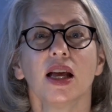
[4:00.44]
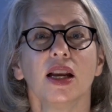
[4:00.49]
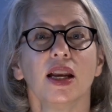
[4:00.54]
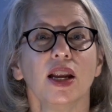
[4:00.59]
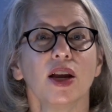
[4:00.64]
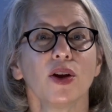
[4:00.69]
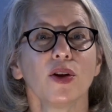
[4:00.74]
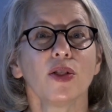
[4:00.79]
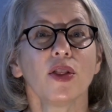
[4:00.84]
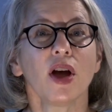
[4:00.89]

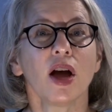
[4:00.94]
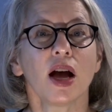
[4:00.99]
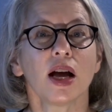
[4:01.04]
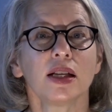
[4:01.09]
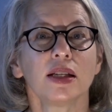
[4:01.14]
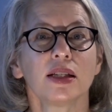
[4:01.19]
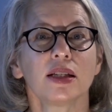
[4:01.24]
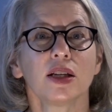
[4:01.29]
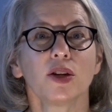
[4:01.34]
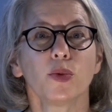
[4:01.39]
Near the
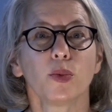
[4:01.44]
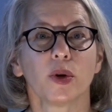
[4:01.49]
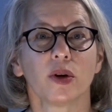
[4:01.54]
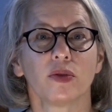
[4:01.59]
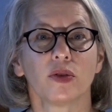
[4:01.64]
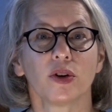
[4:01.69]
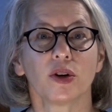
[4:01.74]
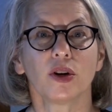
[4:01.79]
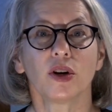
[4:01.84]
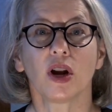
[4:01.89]
Hudson
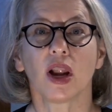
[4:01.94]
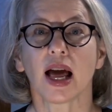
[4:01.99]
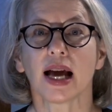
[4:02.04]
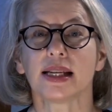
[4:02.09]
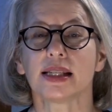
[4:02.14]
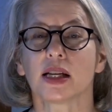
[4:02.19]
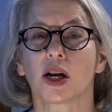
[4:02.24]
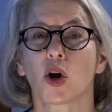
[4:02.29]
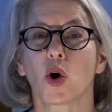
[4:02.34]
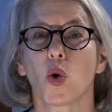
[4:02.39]
River
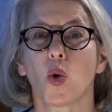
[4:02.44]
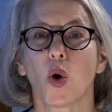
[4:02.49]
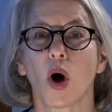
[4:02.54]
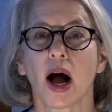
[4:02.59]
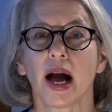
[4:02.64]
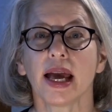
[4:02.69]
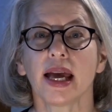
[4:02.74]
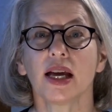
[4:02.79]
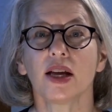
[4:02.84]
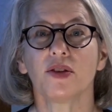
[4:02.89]
lies a
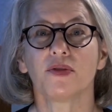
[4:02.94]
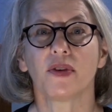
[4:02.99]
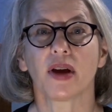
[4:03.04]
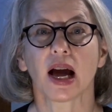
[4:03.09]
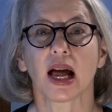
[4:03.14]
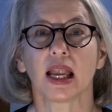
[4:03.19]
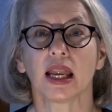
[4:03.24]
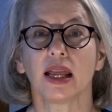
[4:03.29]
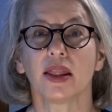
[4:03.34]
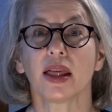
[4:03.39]
quiet
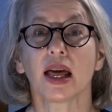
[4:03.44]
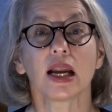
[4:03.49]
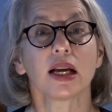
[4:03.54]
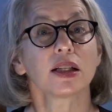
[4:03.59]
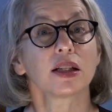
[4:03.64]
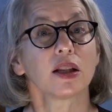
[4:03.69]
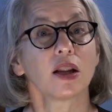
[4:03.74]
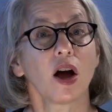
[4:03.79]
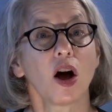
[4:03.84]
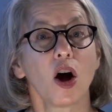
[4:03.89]
valley that
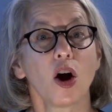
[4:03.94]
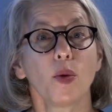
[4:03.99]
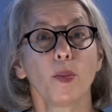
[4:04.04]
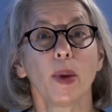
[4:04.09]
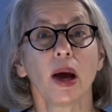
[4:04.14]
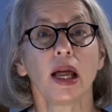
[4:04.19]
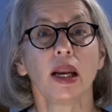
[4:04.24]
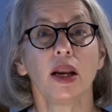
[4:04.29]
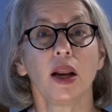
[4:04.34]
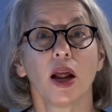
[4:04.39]
has long
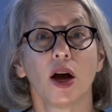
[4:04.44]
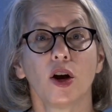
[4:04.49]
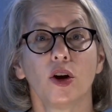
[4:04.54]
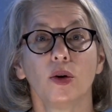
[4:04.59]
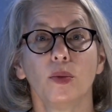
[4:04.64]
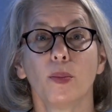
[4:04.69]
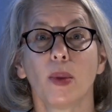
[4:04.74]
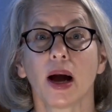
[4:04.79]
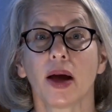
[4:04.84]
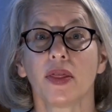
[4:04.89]
been
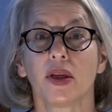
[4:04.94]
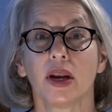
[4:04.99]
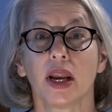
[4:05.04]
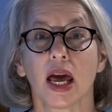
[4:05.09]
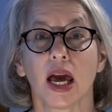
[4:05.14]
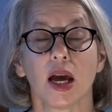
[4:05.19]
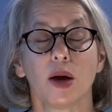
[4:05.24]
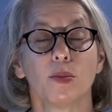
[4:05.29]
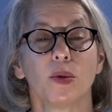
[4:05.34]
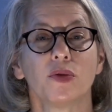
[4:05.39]
known by the
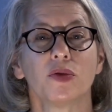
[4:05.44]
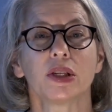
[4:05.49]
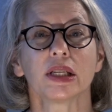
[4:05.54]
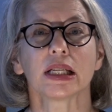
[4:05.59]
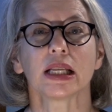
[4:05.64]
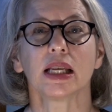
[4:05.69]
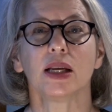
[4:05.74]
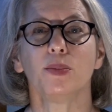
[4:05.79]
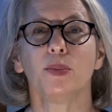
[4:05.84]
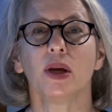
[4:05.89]
name of
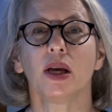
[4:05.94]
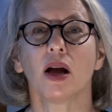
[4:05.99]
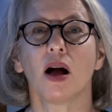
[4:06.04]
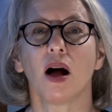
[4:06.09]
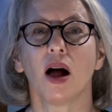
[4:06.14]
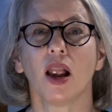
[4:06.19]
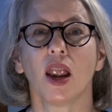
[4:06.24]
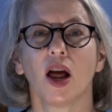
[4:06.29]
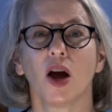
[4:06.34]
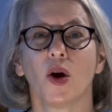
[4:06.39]
Sleepy
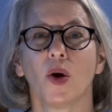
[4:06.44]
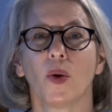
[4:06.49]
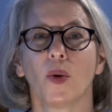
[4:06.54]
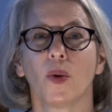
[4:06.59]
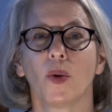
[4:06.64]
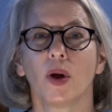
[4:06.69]
Hollow.